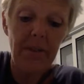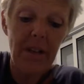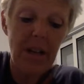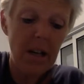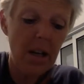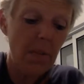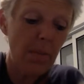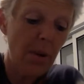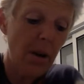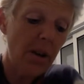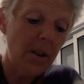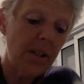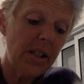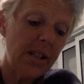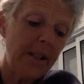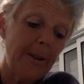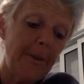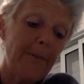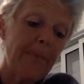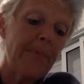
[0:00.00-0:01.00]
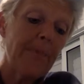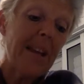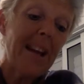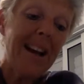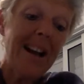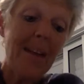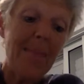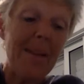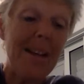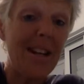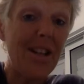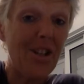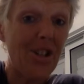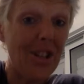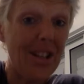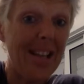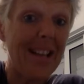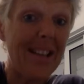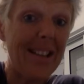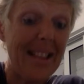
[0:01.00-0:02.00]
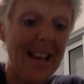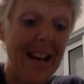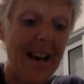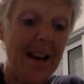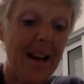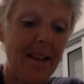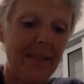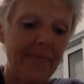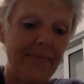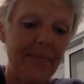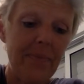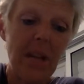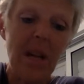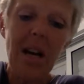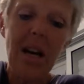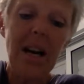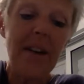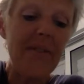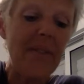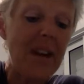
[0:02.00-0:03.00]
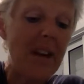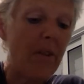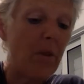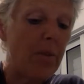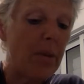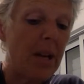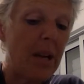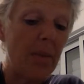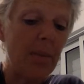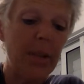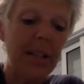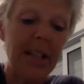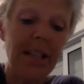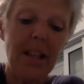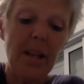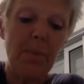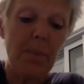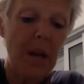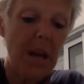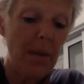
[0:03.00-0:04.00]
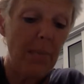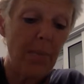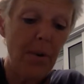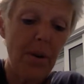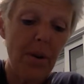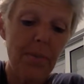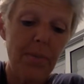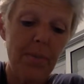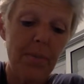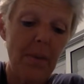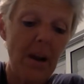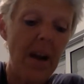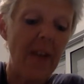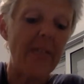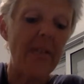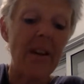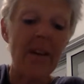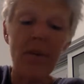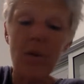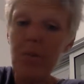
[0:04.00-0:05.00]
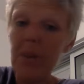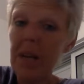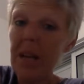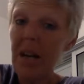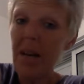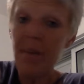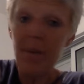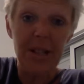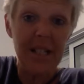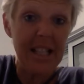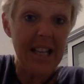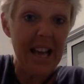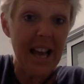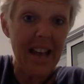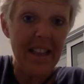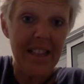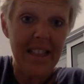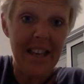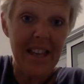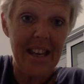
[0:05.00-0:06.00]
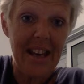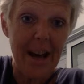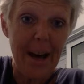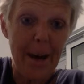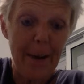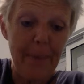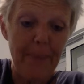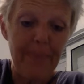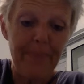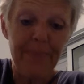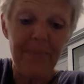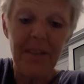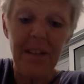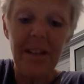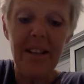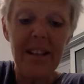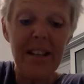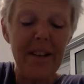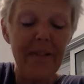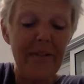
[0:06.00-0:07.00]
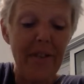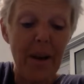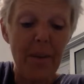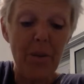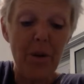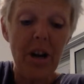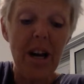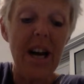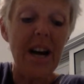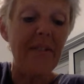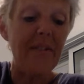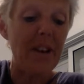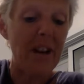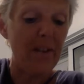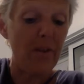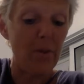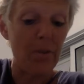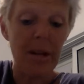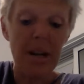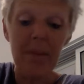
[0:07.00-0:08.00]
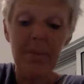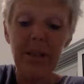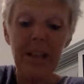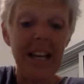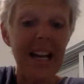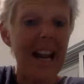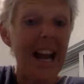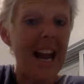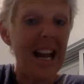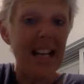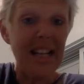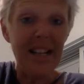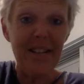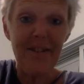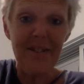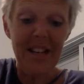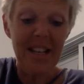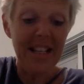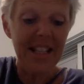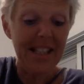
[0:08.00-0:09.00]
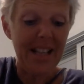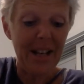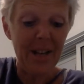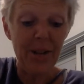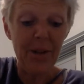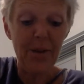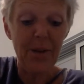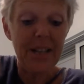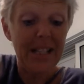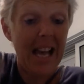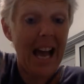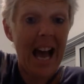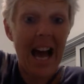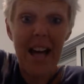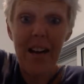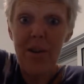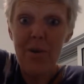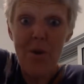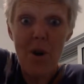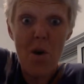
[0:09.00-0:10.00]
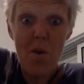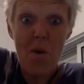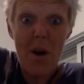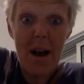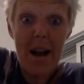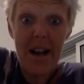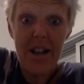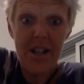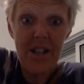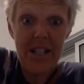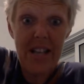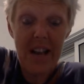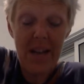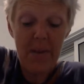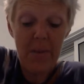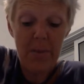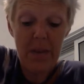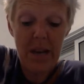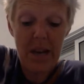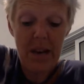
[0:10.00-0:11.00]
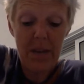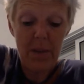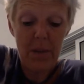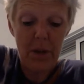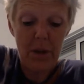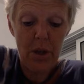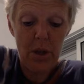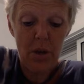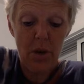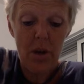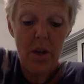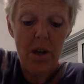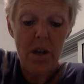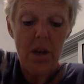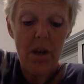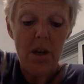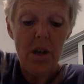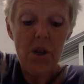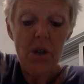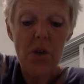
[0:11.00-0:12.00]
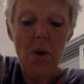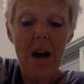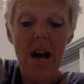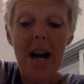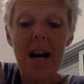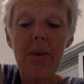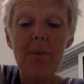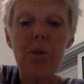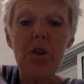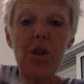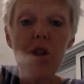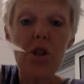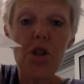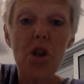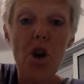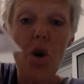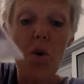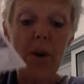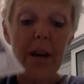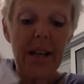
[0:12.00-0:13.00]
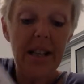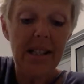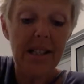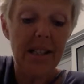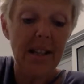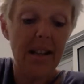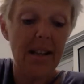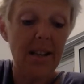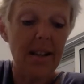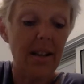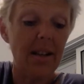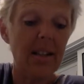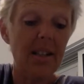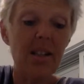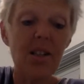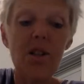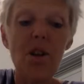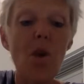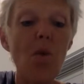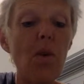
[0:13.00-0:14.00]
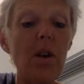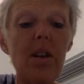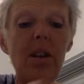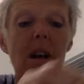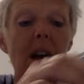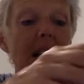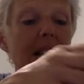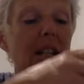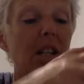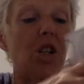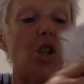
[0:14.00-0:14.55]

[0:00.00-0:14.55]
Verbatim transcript: of cut-aparts. I managed to get that. I've never been able to get the paper. I've never been able to get the ephemera. I've never been able to get any of the accessories. I don't know why. I just haven't been able to. So I was so excited. It's so, guys,